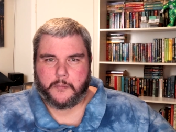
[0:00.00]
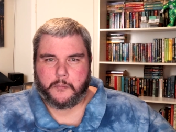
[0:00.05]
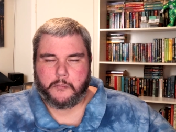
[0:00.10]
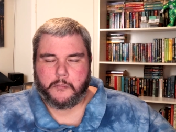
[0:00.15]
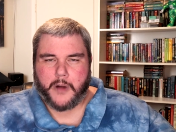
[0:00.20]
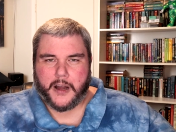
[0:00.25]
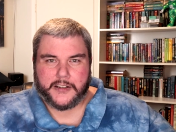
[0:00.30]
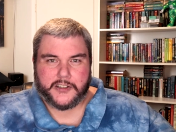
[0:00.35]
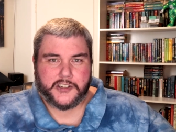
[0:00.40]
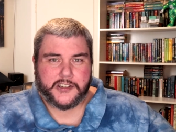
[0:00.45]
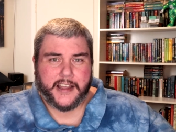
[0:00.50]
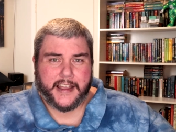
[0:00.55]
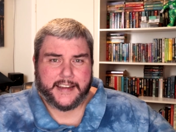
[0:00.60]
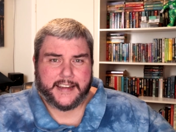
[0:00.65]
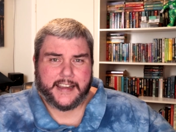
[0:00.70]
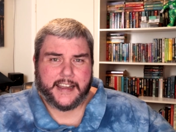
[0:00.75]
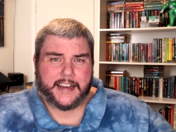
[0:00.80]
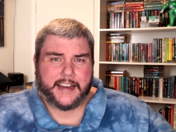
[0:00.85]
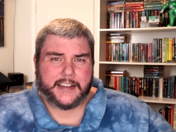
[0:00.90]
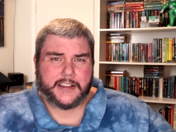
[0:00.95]
much
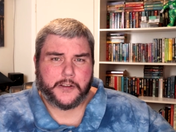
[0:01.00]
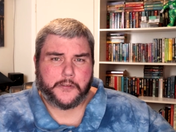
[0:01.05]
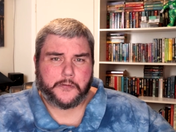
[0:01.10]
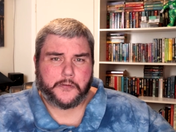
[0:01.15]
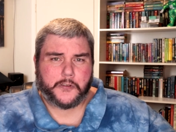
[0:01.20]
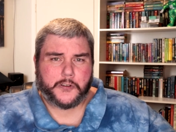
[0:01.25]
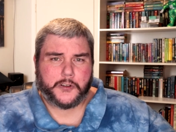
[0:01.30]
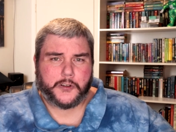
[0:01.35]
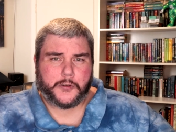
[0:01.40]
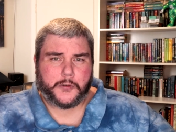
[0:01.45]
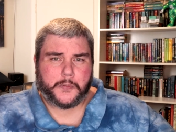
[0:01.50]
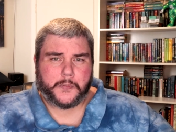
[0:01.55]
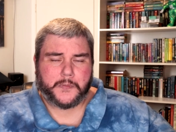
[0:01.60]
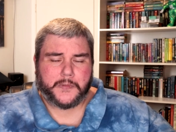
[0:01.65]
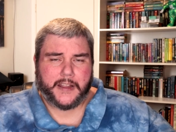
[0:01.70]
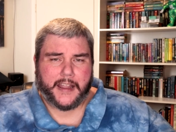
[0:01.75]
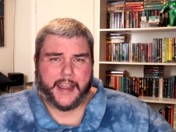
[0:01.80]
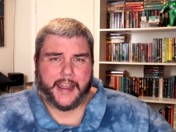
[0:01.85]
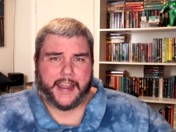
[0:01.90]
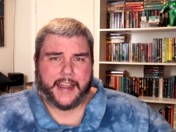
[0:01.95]
like getting the flu.
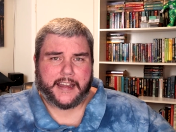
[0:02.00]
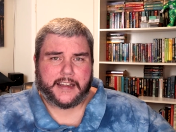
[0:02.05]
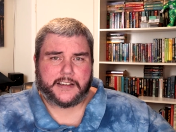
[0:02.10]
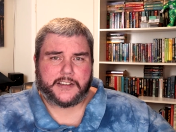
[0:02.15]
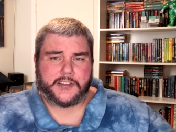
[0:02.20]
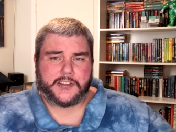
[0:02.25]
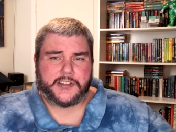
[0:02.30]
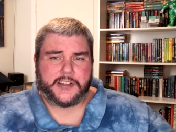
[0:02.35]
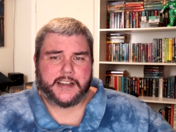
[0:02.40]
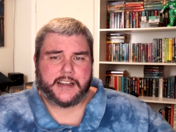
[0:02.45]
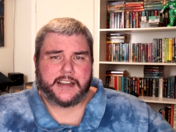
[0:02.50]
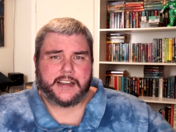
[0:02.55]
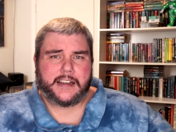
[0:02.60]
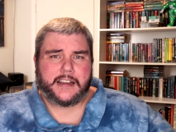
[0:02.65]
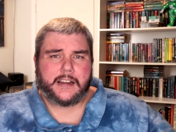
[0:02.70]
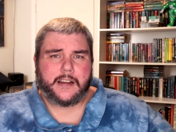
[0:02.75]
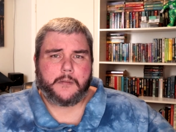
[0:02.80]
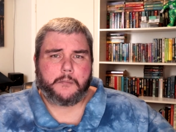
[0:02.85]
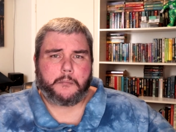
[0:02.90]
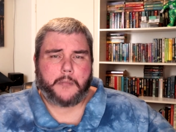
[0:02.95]
And
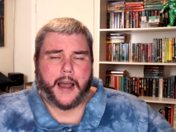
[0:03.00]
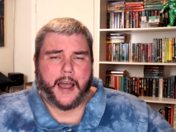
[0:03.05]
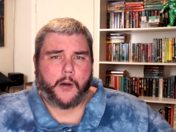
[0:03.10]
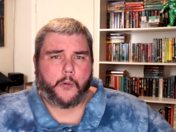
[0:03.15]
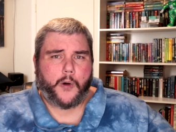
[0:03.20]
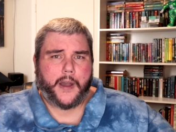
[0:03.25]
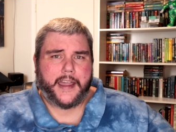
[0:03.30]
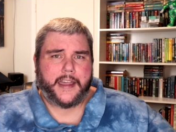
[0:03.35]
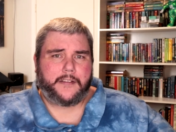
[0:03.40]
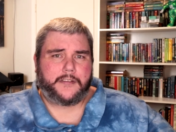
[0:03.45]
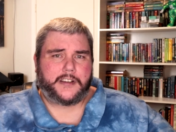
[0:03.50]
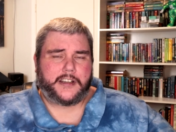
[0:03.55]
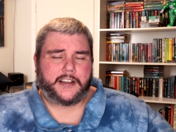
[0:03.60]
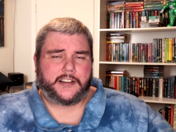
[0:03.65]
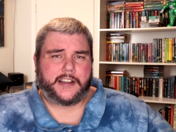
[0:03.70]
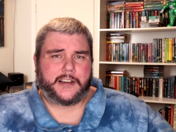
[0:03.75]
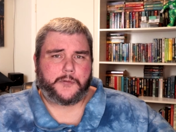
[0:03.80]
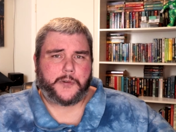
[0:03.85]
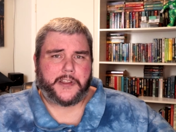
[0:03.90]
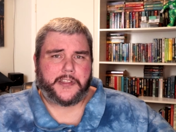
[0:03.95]
my way of
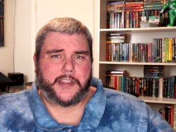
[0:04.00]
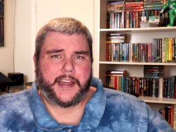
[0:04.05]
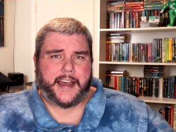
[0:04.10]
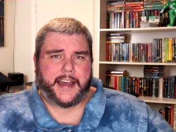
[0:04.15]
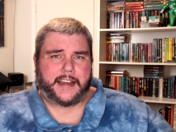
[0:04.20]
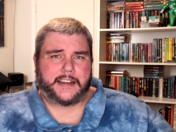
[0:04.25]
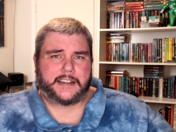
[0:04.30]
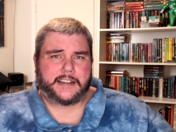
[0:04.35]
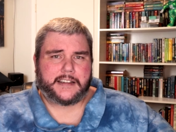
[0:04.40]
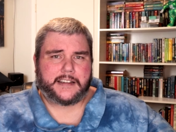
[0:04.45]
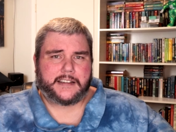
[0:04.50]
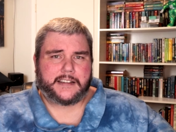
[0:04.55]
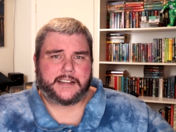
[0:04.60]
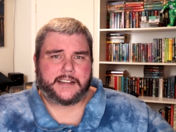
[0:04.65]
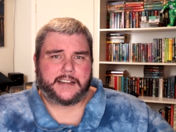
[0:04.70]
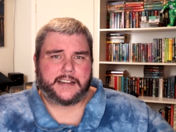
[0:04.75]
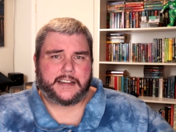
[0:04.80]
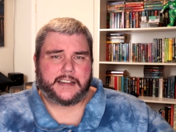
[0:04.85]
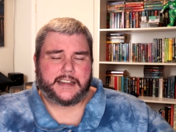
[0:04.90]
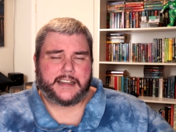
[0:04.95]
dealing with that
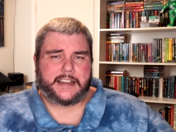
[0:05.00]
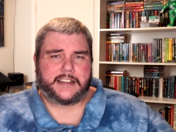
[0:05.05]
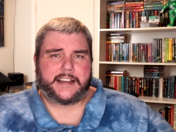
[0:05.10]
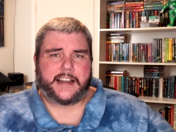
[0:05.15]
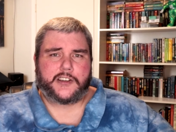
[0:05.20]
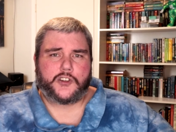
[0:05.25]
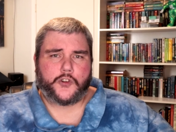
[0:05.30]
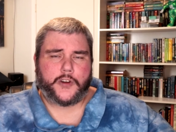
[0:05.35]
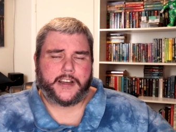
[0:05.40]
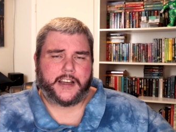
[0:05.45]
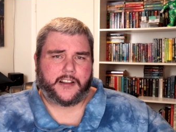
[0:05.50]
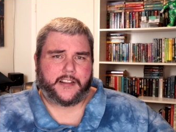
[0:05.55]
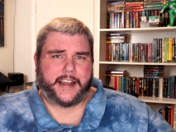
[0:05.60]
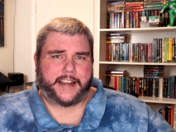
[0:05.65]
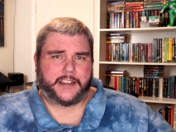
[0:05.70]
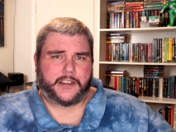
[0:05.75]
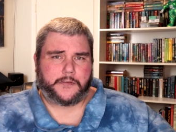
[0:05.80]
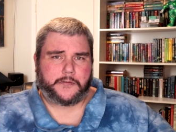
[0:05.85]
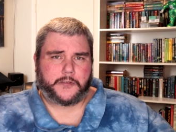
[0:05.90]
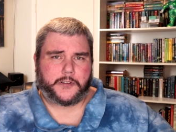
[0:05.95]
is I treat it
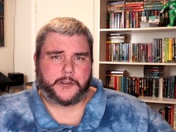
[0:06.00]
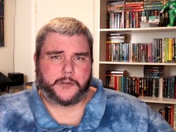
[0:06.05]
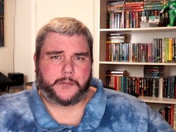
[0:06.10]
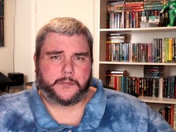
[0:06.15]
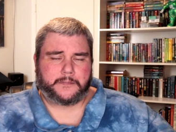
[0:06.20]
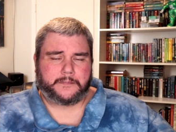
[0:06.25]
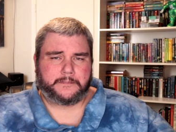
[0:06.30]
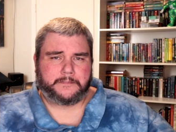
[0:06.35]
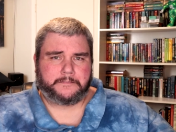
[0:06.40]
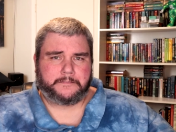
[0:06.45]
like the flu.